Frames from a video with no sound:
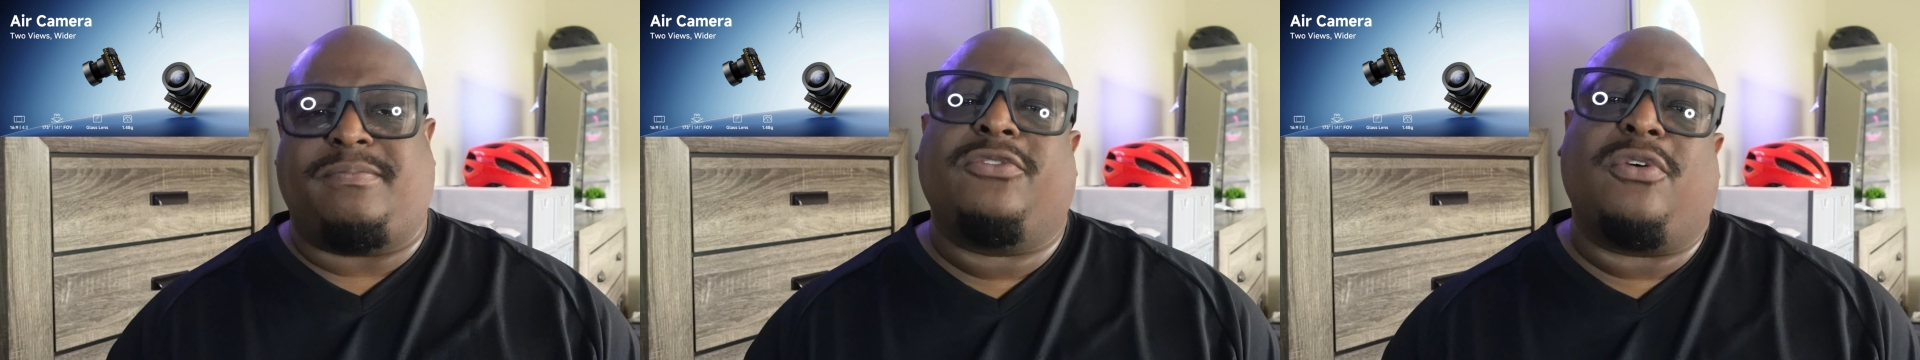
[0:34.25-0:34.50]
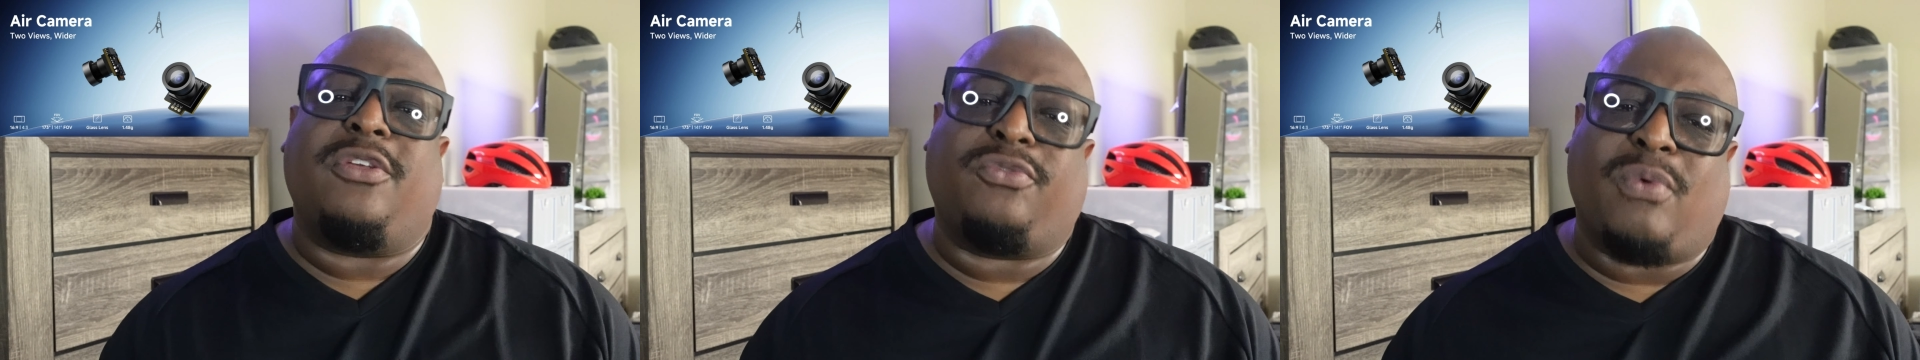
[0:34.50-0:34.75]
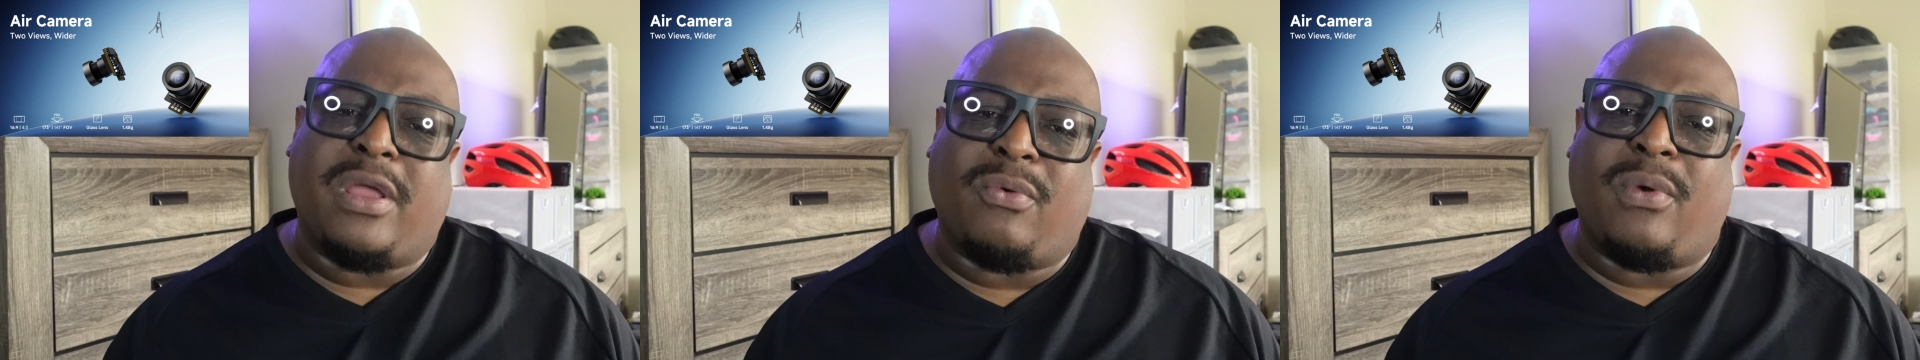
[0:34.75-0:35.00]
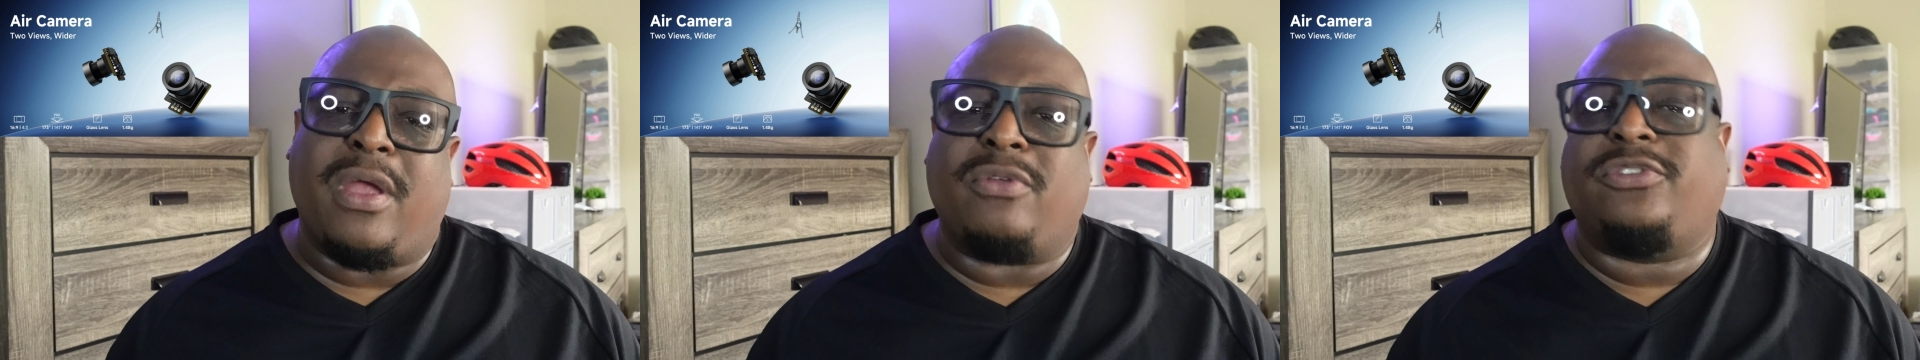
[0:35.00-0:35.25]
so that's right
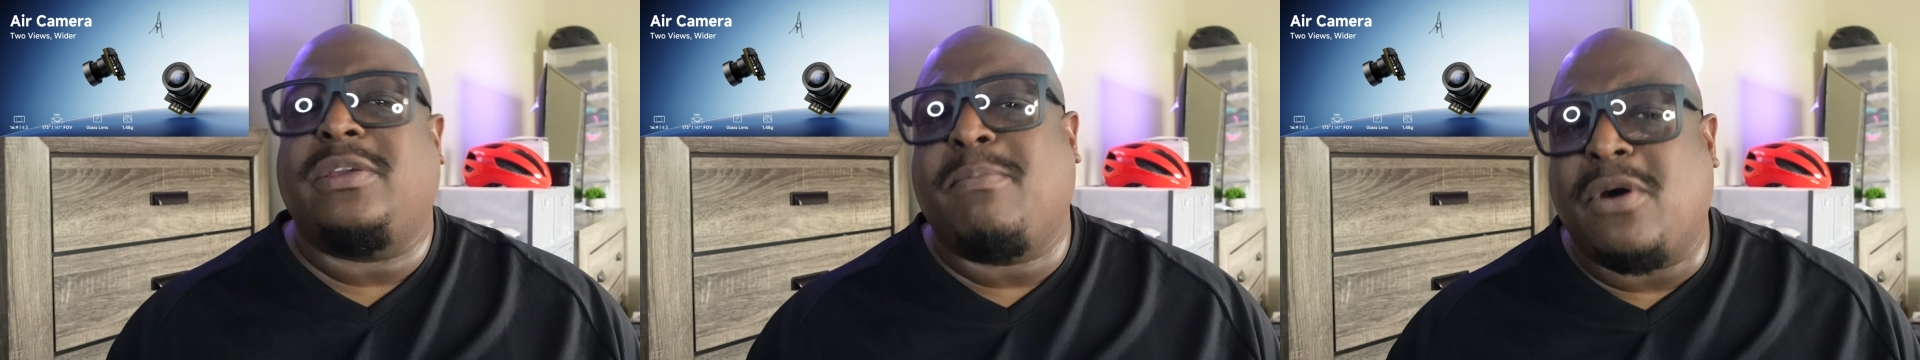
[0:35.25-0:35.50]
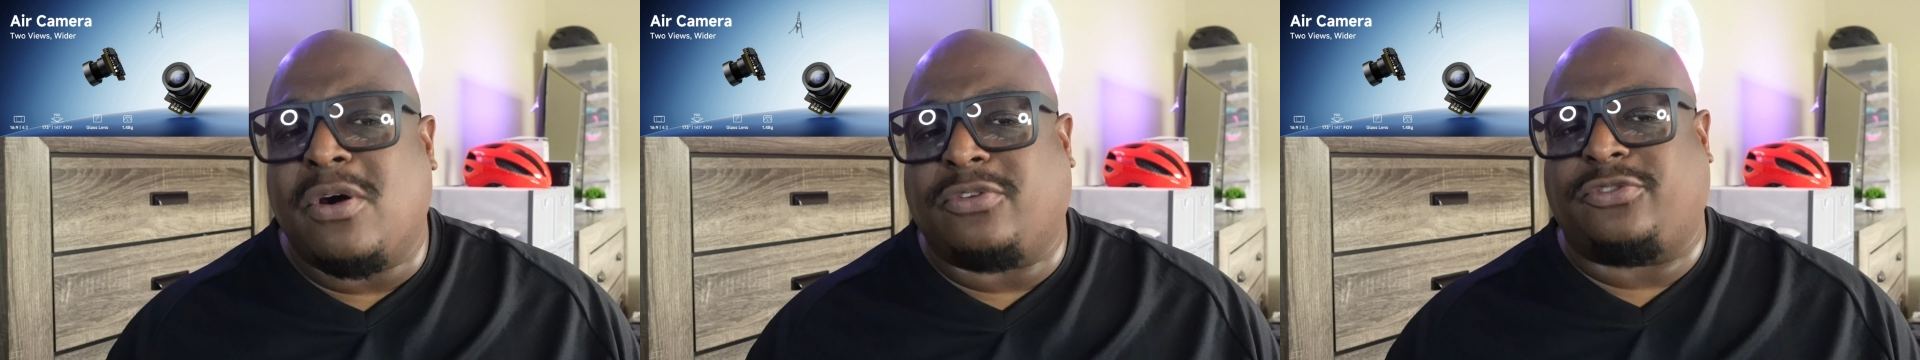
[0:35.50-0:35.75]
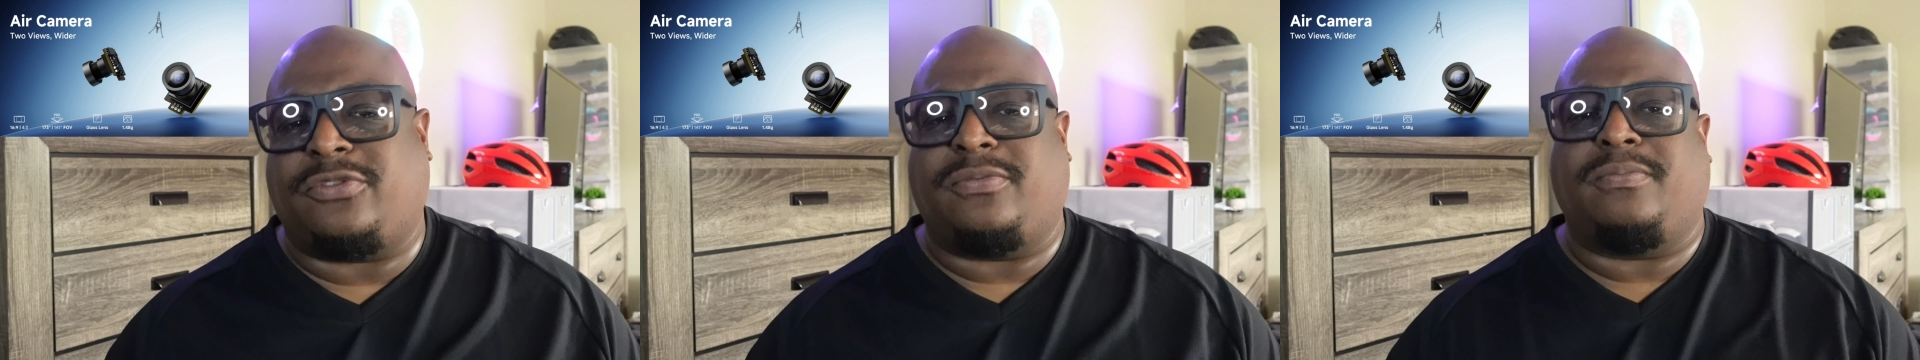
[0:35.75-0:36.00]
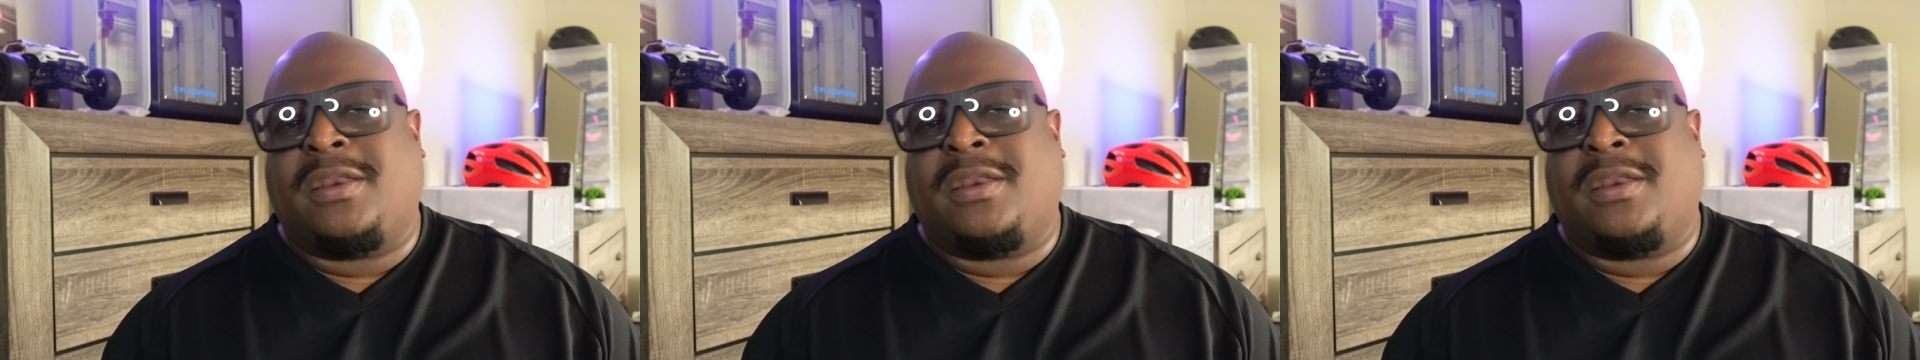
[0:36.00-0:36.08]
around 10 bucks.